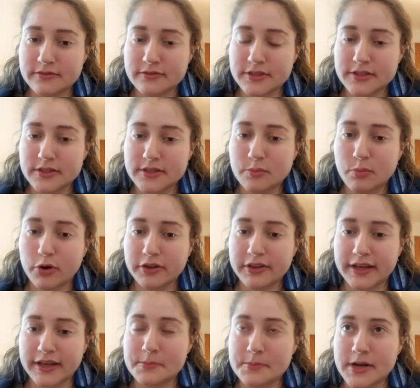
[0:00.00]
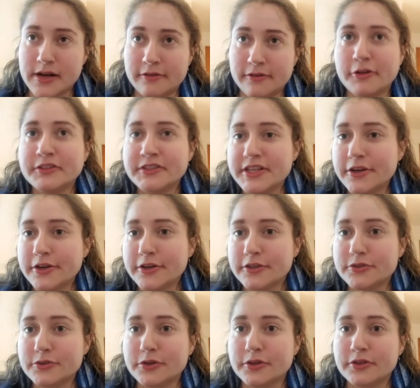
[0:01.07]
to support like
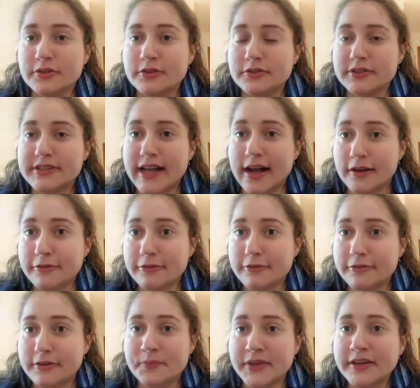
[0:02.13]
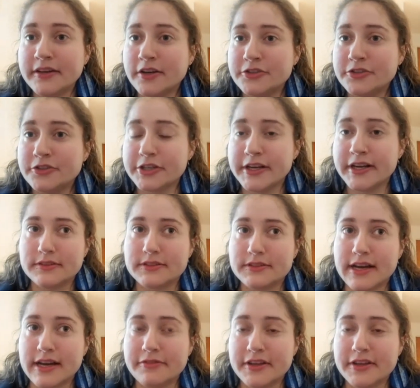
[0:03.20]
volunteers or staff in country to
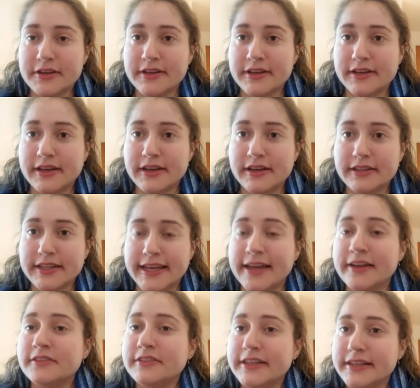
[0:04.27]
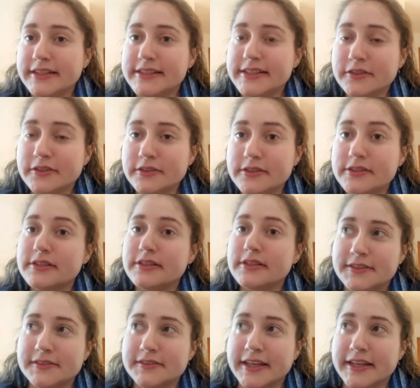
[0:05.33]
have the like analytic skills
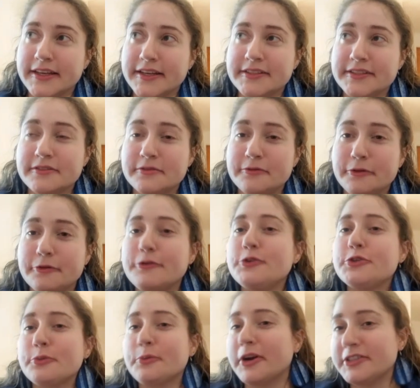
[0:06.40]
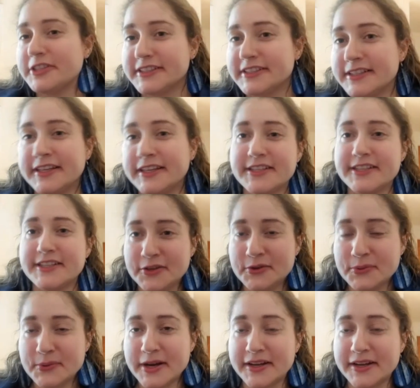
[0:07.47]
like for future projects and continue